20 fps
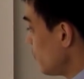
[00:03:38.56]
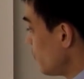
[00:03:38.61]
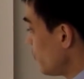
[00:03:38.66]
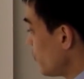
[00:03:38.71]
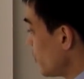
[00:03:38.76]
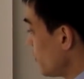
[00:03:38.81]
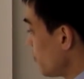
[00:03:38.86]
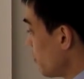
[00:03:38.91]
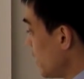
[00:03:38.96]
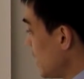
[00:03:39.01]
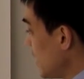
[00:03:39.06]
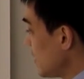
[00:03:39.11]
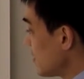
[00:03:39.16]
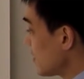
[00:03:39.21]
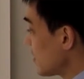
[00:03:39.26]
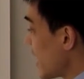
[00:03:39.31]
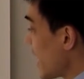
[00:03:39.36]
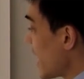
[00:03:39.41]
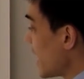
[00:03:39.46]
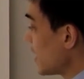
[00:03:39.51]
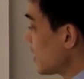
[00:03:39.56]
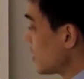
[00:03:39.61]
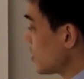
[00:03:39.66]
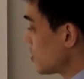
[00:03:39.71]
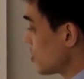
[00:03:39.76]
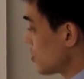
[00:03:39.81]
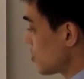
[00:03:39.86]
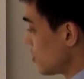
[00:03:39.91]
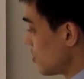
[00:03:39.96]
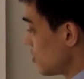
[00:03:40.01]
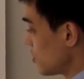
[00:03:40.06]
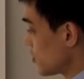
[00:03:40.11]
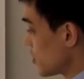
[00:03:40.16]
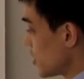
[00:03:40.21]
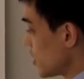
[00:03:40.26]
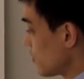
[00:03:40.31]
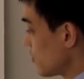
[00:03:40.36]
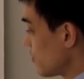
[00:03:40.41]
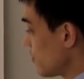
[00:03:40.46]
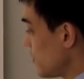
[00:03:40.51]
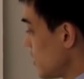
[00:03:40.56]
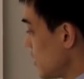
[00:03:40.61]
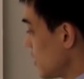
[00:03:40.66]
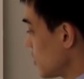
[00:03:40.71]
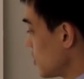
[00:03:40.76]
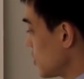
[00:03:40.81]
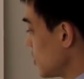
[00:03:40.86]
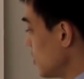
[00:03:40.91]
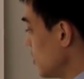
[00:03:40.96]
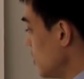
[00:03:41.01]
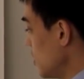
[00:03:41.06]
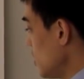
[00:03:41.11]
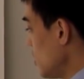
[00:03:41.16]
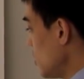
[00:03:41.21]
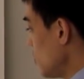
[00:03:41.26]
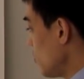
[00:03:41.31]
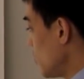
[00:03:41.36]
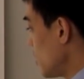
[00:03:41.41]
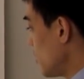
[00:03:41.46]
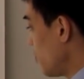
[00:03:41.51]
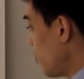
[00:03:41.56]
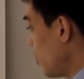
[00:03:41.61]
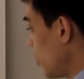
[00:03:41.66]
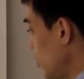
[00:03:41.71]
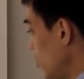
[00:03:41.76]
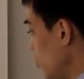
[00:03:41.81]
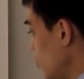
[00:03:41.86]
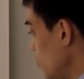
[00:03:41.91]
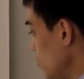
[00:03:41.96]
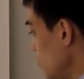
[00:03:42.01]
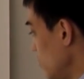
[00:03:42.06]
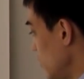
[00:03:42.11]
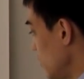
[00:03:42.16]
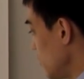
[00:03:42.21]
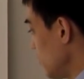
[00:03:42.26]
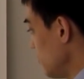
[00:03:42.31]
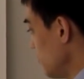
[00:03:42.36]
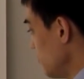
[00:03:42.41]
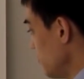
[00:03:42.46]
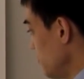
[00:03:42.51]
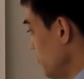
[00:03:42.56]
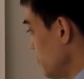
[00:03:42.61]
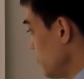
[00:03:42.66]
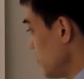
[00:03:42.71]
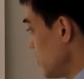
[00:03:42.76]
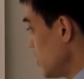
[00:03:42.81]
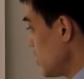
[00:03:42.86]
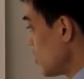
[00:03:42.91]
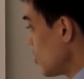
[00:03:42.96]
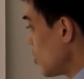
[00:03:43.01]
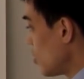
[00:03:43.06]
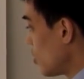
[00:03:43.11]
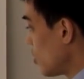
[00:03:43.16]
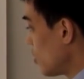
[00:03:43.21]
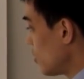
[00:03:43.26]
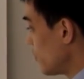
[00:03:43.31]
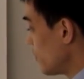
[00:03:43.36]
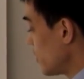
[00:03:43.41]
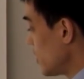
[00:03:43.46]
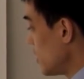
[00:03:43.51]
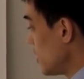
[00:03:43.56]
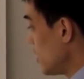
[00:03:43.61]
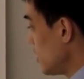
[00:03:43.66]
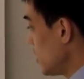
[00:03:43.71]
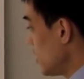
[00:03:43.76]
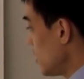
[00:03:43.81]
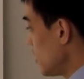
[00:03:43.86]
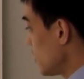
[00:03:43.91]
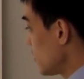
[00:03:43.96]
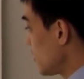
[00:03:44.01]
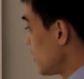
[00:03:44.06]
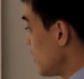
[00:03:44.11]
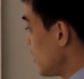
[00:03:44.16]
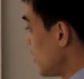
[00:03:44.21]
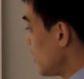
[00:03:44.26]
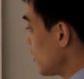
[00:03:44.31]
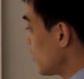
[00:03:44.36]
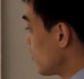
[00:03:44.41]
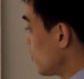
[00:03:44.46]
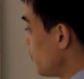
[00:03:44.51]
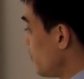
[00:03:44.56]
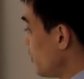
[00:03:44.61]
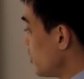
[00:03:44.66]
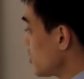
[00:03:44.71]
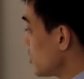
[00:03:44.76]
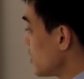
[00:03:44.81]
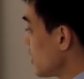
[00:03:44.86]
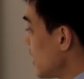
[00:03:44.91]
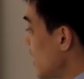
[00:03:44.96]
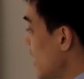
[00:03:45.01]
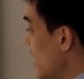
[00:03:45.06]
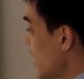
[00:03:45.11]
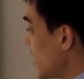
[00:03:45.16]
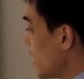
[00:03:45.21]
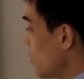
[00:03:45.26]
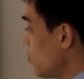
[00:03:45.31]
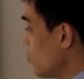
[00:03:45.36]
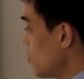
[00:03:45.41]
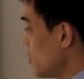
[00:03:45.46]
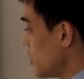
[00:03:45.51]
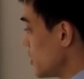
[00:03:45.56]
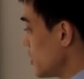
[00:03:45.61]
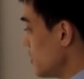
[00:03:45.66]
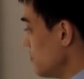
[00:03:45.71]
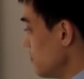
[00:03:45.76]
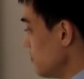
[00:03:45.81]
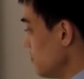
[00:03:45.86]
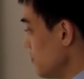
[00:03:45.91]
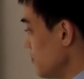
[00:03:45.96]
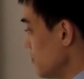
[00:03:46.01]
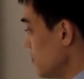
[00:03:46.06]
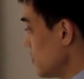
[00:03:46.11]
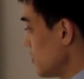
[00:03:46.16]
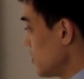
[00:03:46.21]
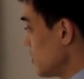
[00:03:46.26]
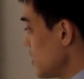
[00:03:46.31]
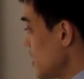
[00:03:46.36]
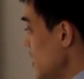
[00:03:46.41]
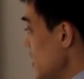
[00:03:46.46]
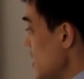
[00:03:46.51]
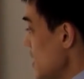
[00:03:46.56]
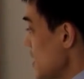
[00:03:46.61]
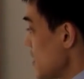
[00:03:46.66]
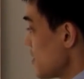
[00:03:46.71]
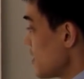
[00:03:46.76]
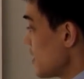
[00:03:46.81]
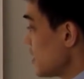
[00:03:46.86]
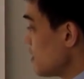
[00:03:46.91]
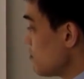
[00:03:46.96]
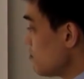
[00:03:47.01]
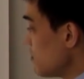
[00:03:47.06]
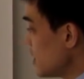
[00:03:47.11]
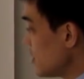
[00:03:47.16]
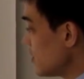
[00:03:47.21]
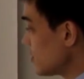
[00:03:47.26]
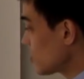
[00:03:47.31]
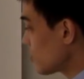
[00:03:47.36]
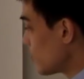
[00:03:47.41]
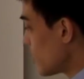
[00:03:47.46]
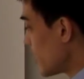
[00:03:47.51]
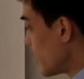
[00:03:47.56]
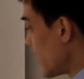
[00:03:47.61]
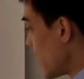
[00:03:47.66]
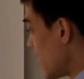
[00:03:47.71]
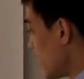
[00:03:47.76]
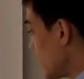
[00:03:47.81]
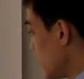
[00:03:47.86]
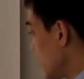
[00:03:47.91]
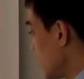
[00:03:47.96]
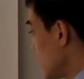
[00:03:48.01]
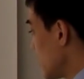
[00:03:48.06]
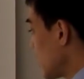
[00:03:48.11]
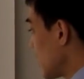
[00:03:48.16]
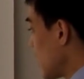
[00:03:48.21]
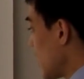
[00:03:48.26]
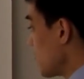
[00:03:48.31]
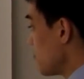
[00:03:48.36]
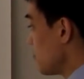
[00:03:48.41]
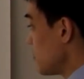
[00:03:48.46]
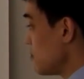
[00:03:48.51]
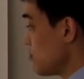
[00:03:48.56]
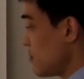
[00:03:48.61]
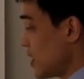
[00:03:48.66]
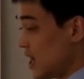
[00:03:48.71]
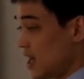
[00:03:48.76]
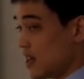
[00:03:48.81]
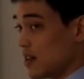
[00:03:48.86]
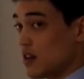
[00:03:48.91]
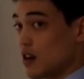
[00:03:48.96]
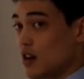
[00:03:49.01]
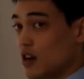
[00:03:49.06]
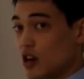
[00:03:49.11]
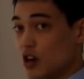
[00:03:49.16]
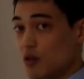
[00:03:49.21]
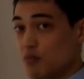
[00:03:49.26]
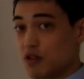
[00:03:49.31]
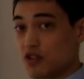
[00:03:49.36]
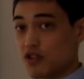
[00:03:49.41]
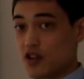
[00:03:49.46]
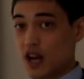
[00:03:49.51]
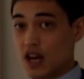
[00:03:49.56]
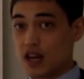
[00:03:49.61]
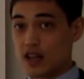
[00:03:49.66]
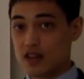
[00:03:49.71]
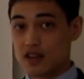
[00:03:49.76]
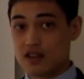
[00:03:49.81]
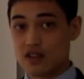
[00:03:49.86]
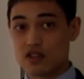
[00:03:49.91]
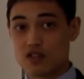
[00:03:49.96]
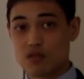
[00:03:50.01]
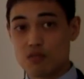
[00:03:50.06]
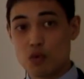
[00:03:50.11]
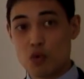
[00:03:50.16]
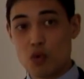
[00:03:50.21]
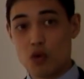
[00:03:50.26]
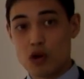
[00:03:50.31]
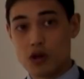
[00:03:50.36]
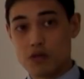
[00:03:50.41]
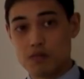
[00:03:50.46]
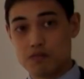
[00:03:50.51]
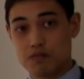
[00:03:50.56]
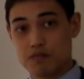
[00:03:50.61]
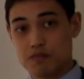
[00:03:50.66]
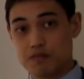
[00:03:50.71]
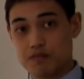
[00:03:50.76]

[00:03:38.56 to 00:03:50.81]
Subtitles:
if we replace the actual transfer function with a polynomial of sufficiently high order, then the mean square error can be made arbitrarily small.